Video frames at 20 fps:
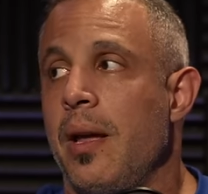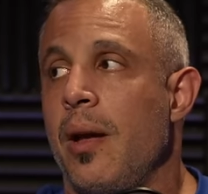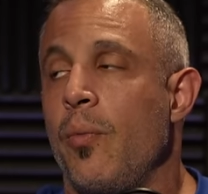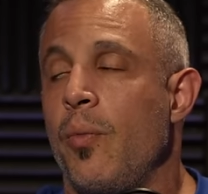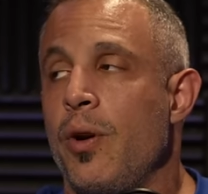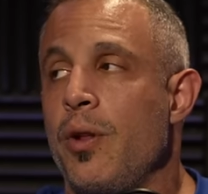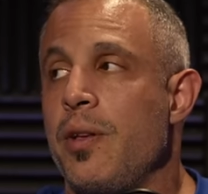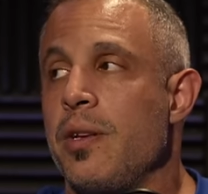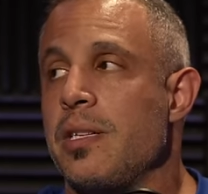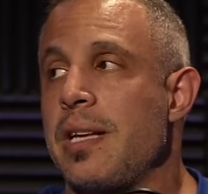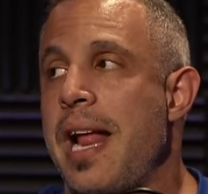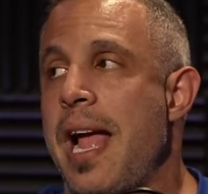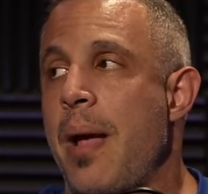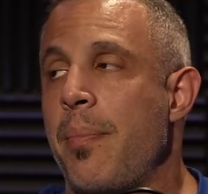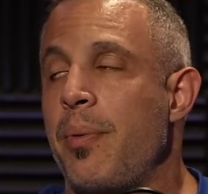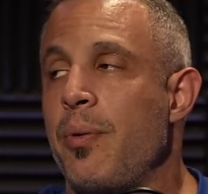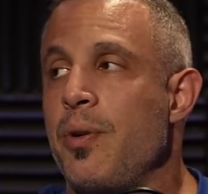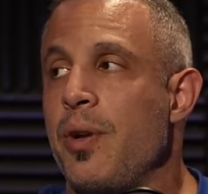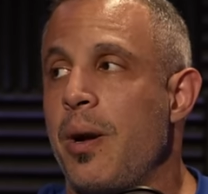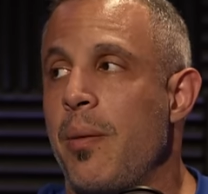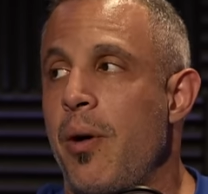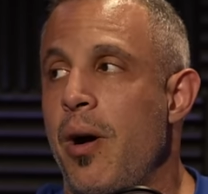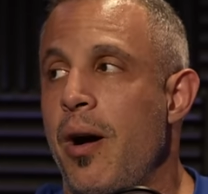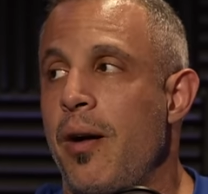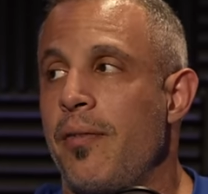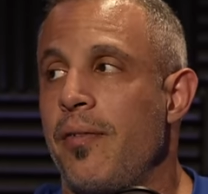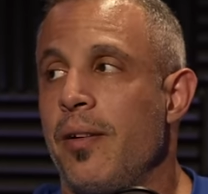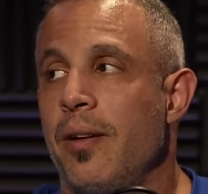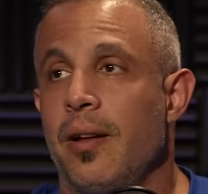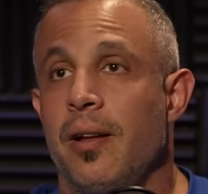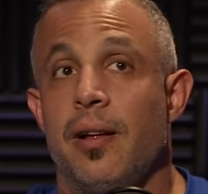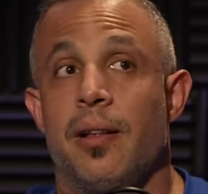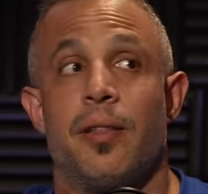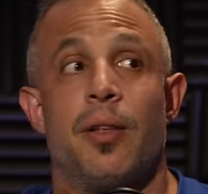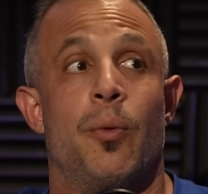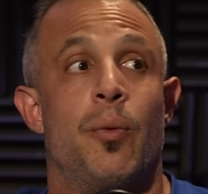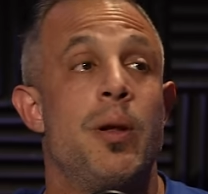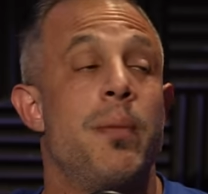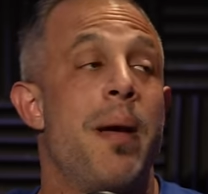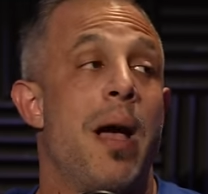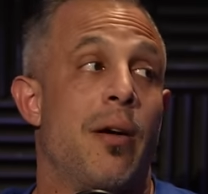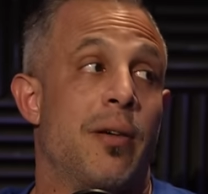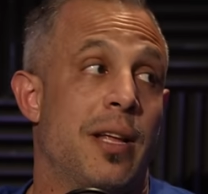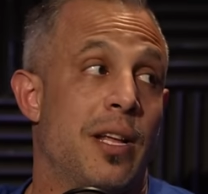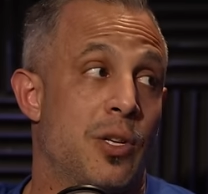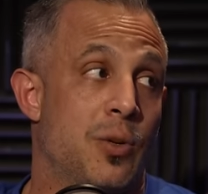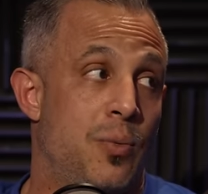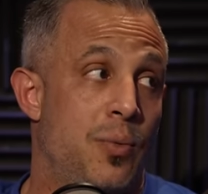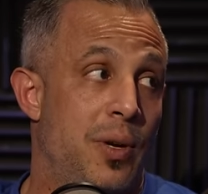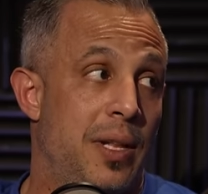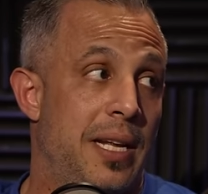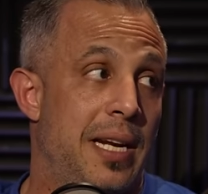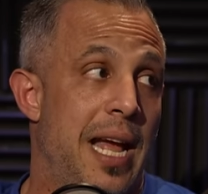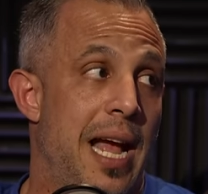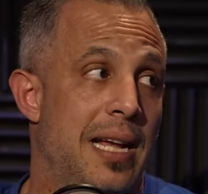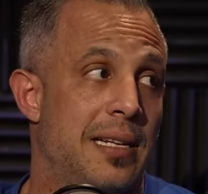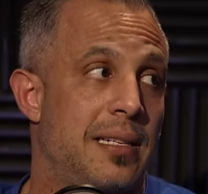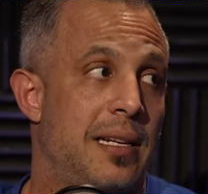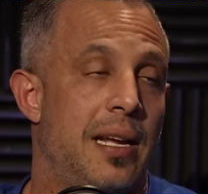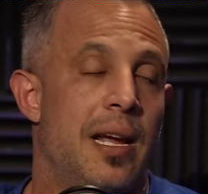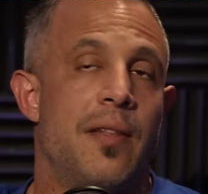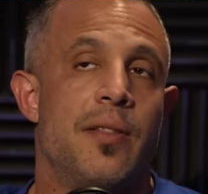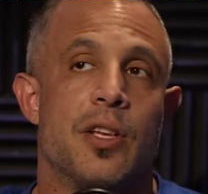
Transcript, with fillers: What do you think is going to happen when you come off? The rebound gets really nasty. Yeah.